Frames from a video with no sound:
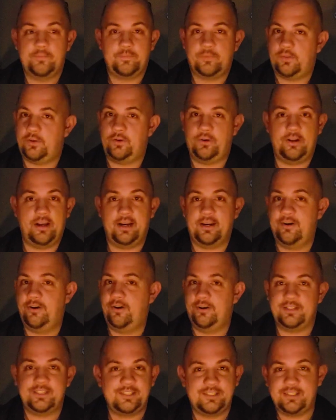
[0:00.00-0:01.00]
You're not
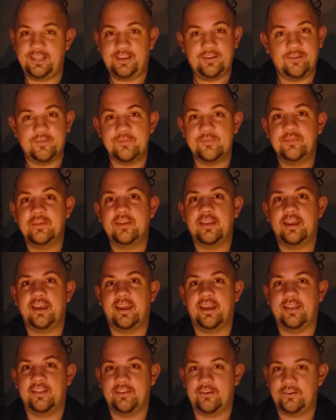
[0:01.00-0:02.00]
going to see them.
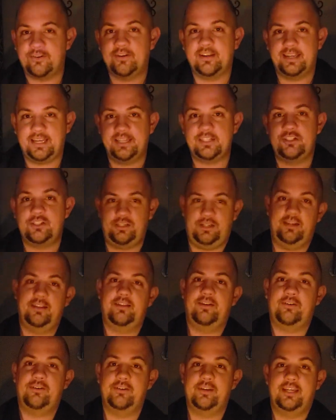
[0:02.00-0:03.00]
They're going to get you.
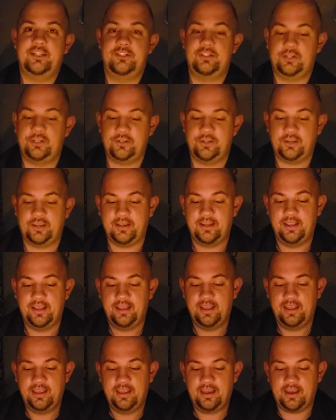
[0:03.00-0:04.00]
They're going to get you good.
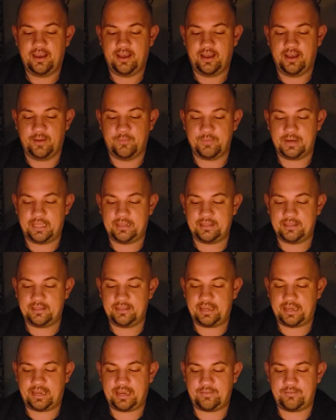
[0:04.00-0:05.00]
And then
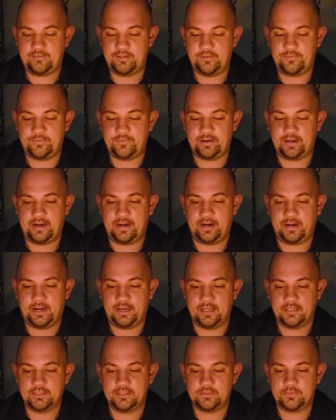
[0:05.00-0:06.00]
they have different
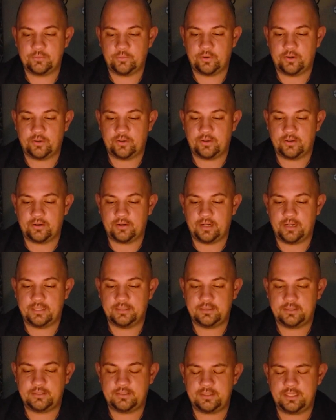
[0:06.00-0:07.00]
areas where
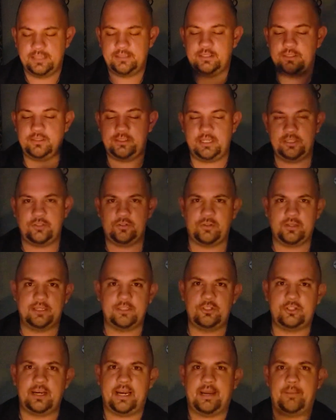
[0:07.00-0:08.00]
it's essentially a
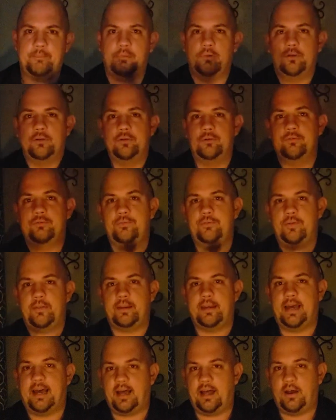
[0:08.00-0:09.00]
giant balloon
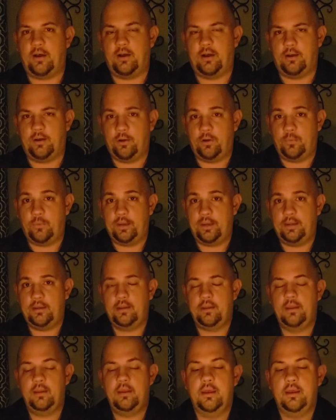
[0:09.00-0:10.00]
filling a hallway.
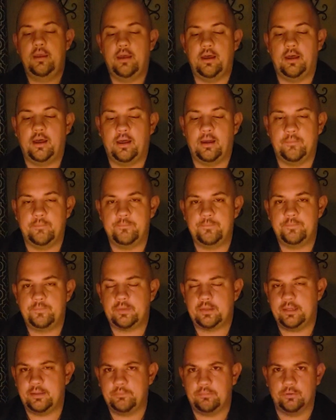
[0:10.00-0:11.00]
A
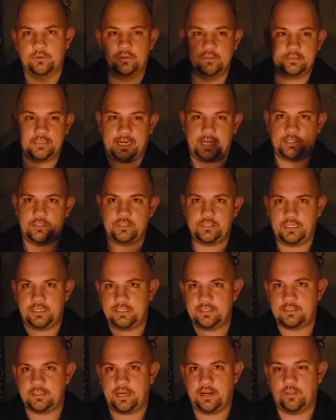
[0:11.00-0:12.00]
balloon attached to
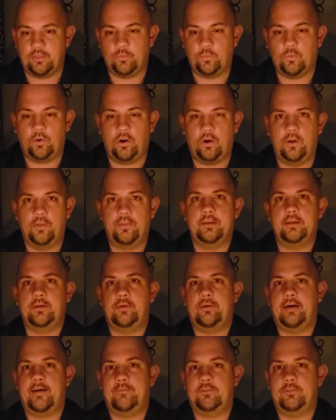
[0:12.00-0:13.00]
each side of the wall that
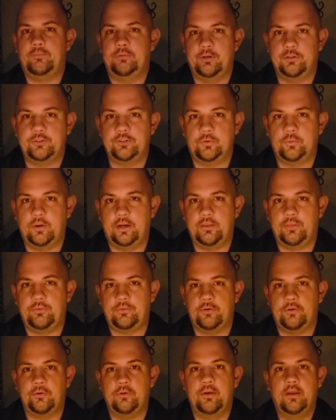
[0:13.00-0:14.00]
you have to push your way
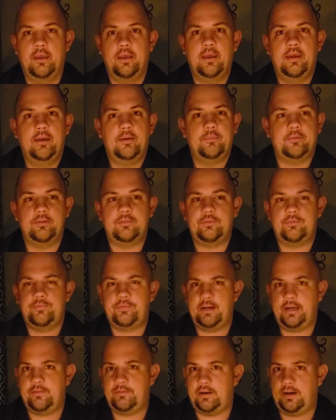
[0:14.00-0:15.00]
through. But it's
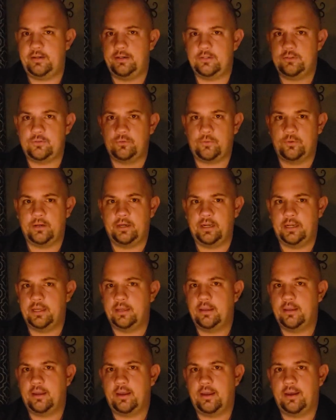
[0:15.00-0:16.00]
very, very
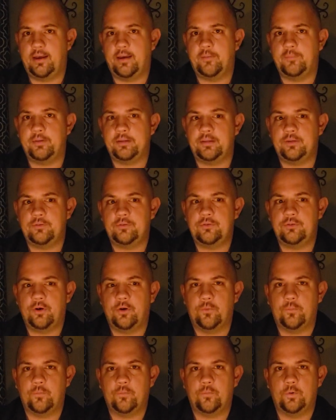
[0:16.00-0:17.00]
disorienting, and you
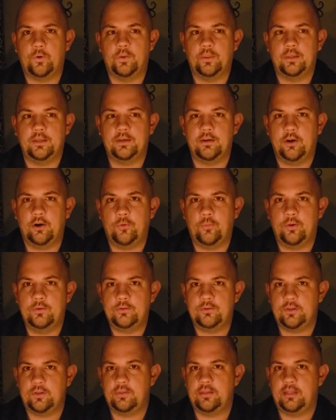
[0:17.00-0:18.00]
don't really know
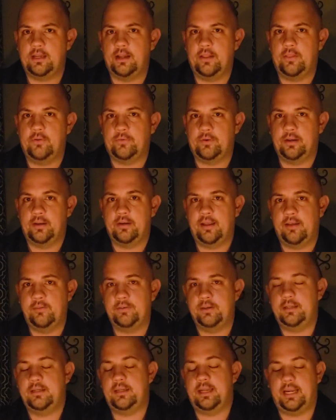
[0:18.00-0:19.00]
what's on the other end
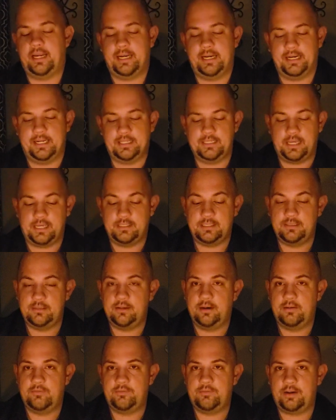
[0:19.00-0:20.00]
of it, and it's
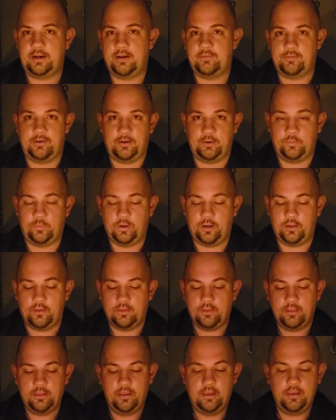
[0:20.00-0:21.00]
done very, very
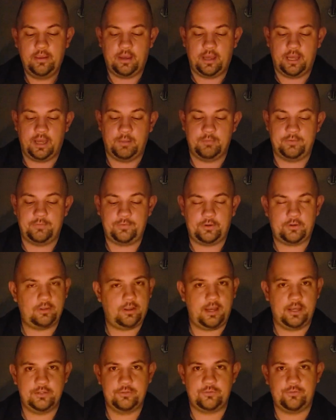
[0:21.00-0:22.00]
well. If you're
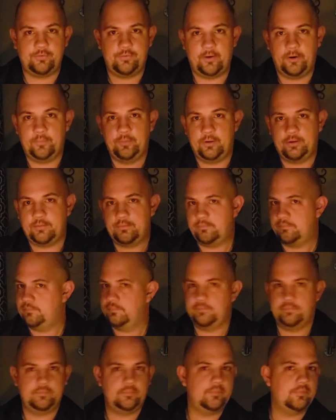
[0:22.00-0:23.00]
claustrophobic,
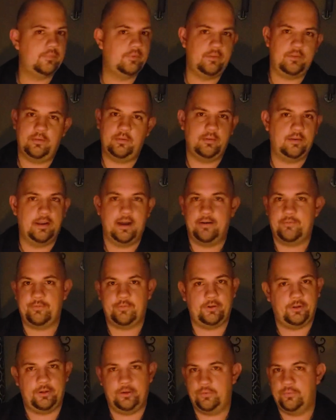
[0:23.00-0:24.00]
not
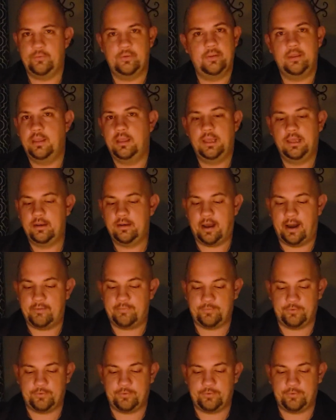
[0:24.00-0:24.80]
for you. Not